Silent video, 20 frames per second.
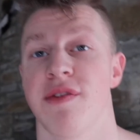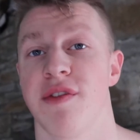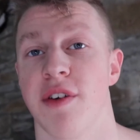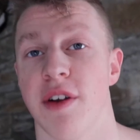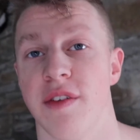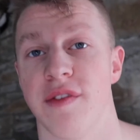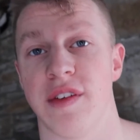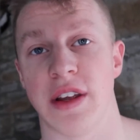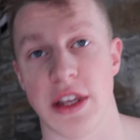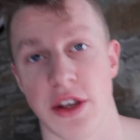
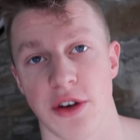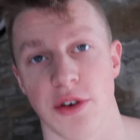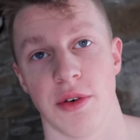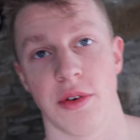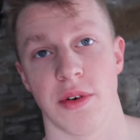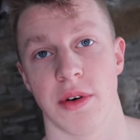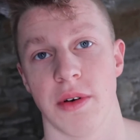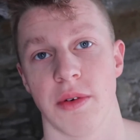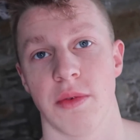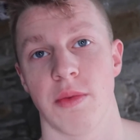full
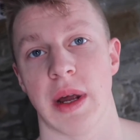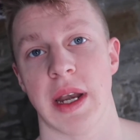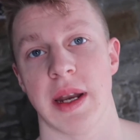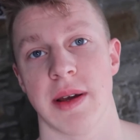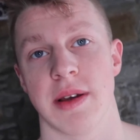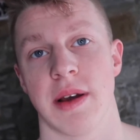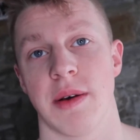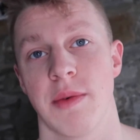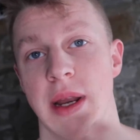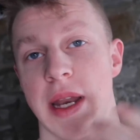video when
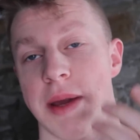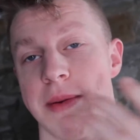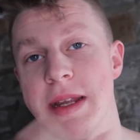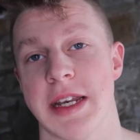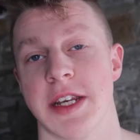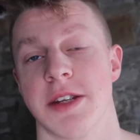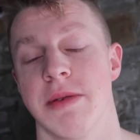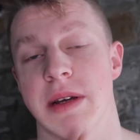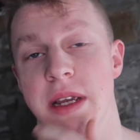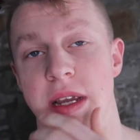I'm
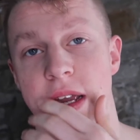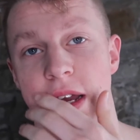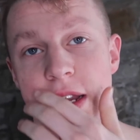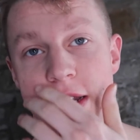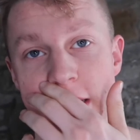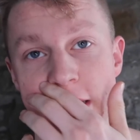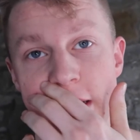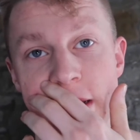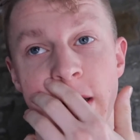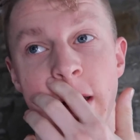into my
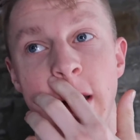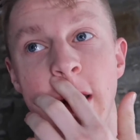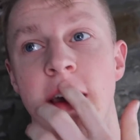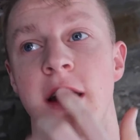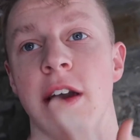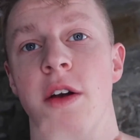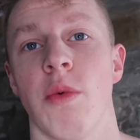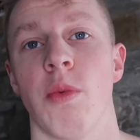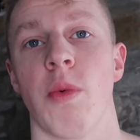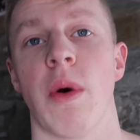cutting
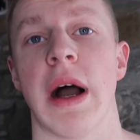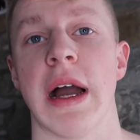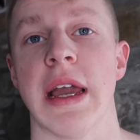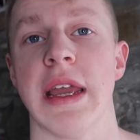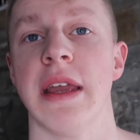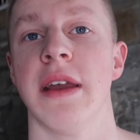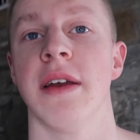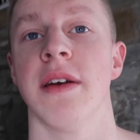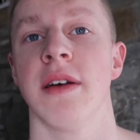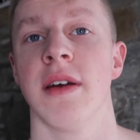
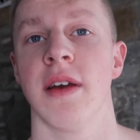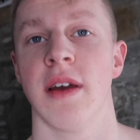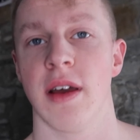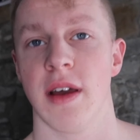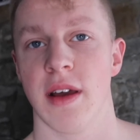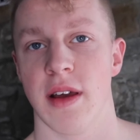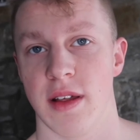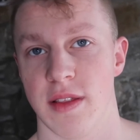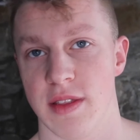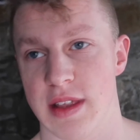why
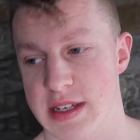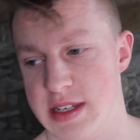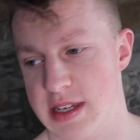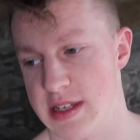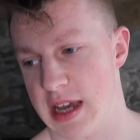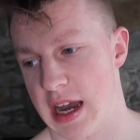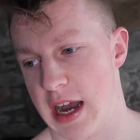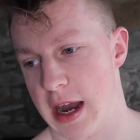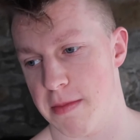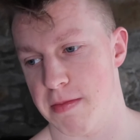this
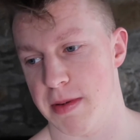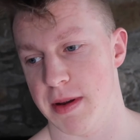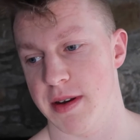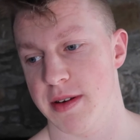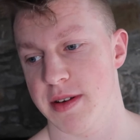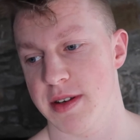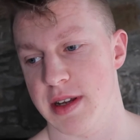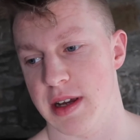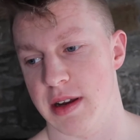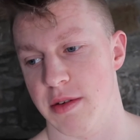has
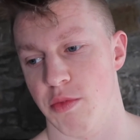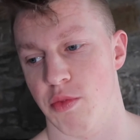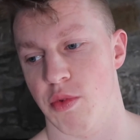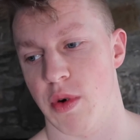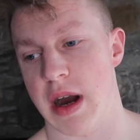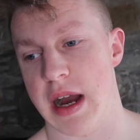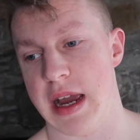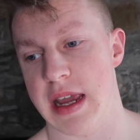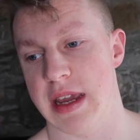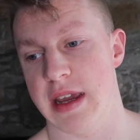happened, and
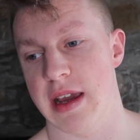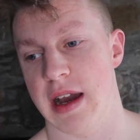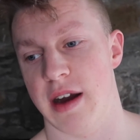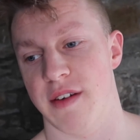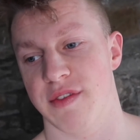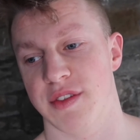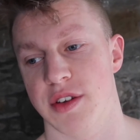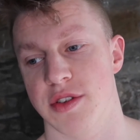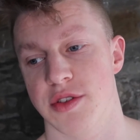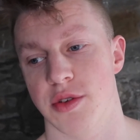why
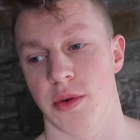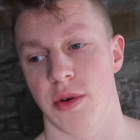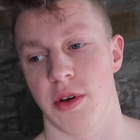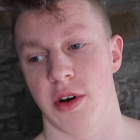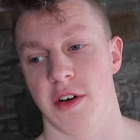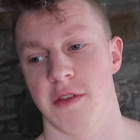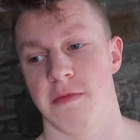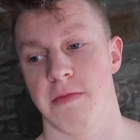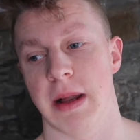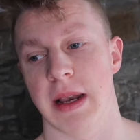after so
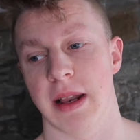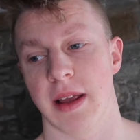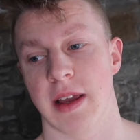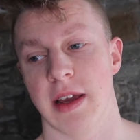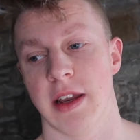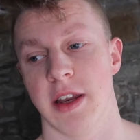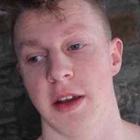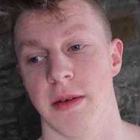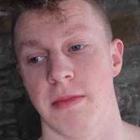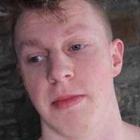long of
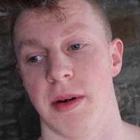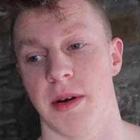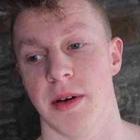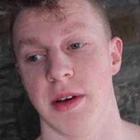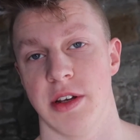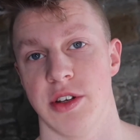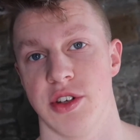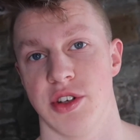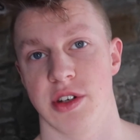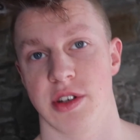bulking your
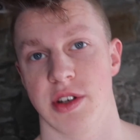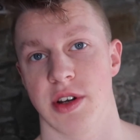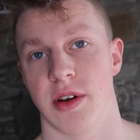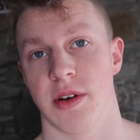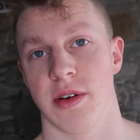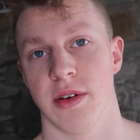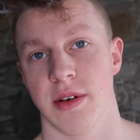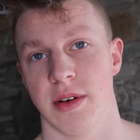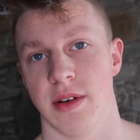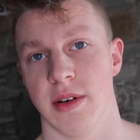body's just
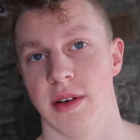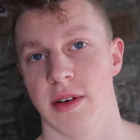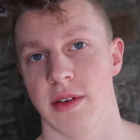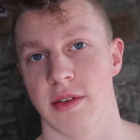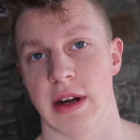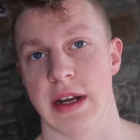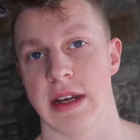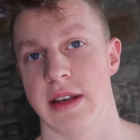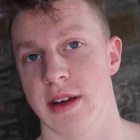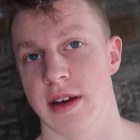gone,
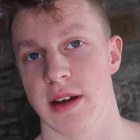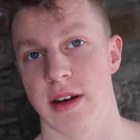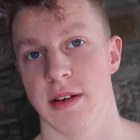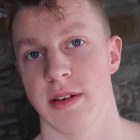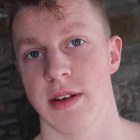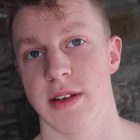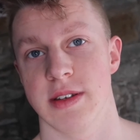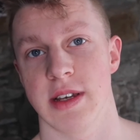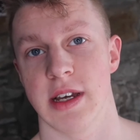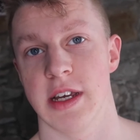right, I'm going to
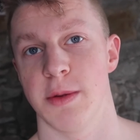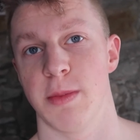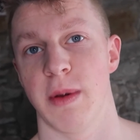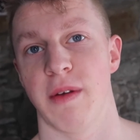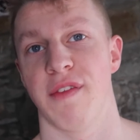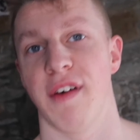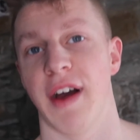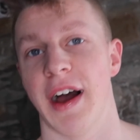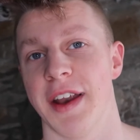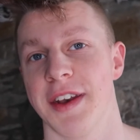decide to be
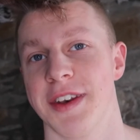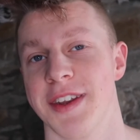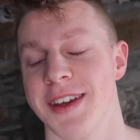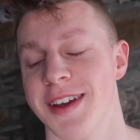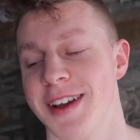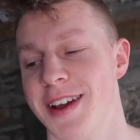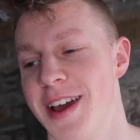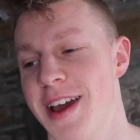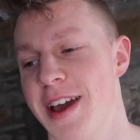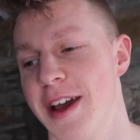fat.
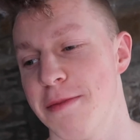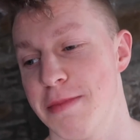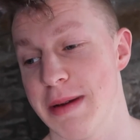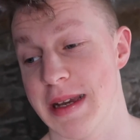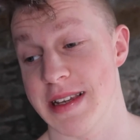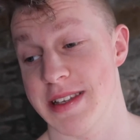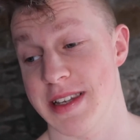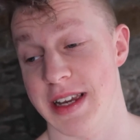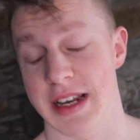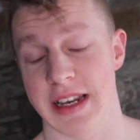
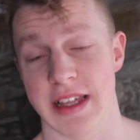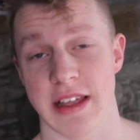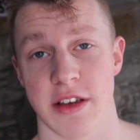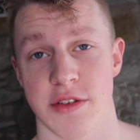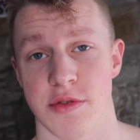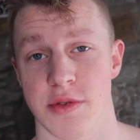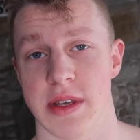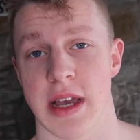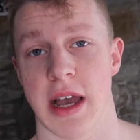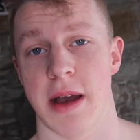Basically
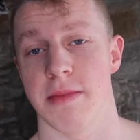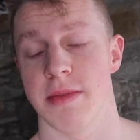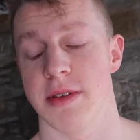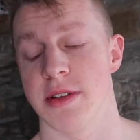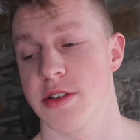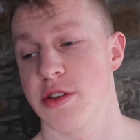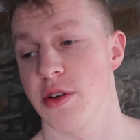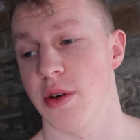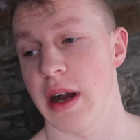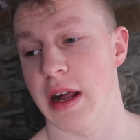that's what's
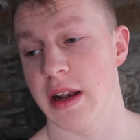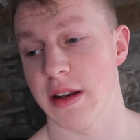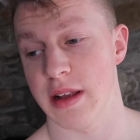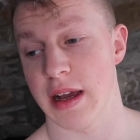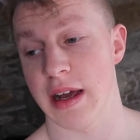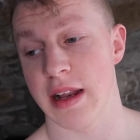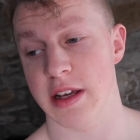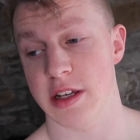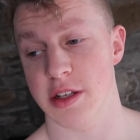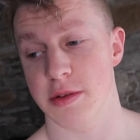happened. So
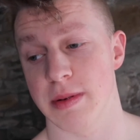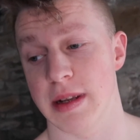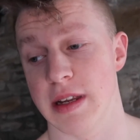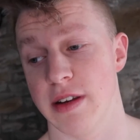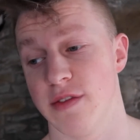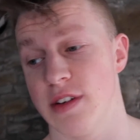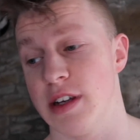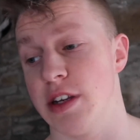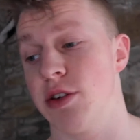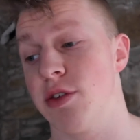I'll explain
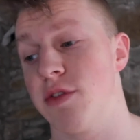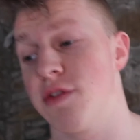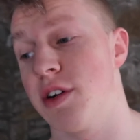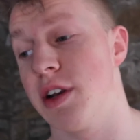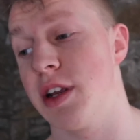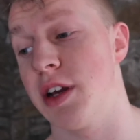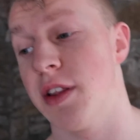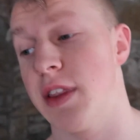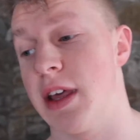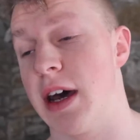a video
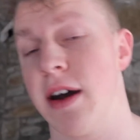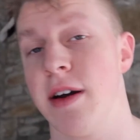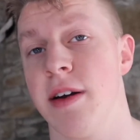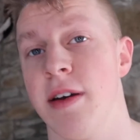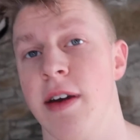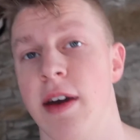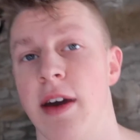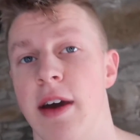fully on that